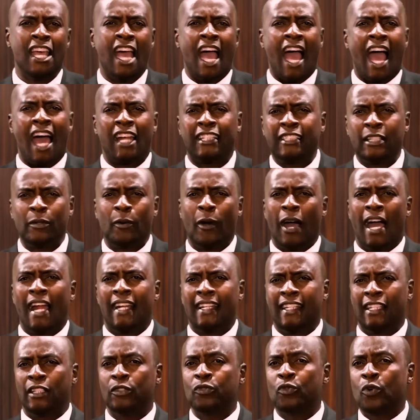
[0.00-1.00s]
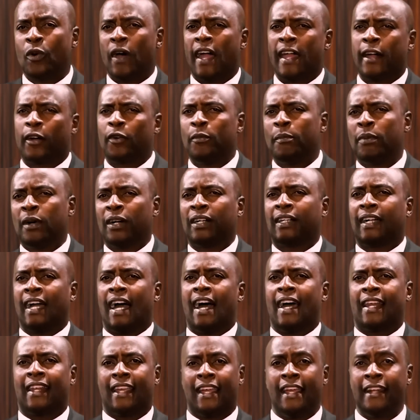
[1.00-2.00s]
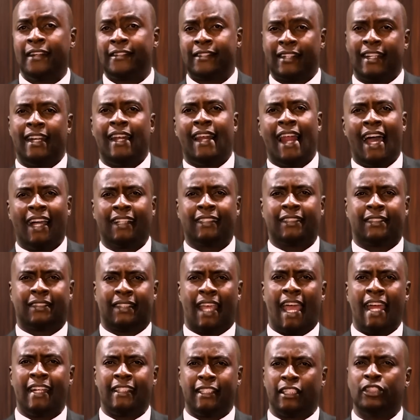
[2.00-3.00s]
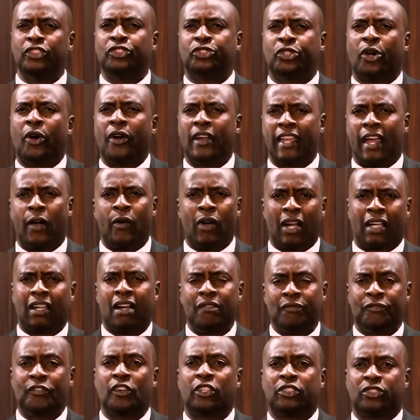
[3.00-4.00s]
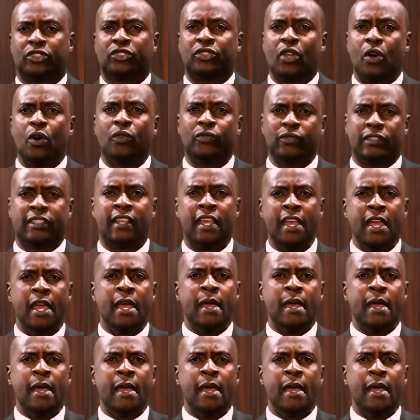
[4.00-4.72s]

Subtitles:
hatiwani nguva yekumbogara and relax and enjoy our comfort zones,